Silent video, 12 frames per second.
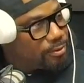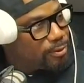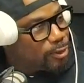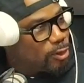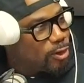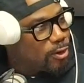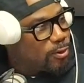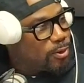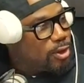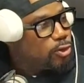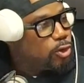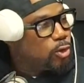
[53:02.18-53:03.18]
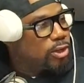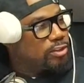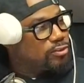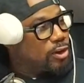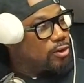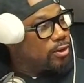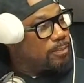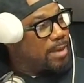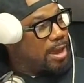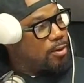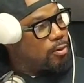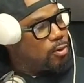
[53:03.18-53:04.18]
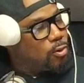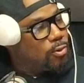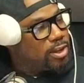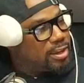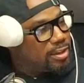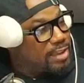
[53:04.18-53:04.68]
You know, you're concerned about who he is.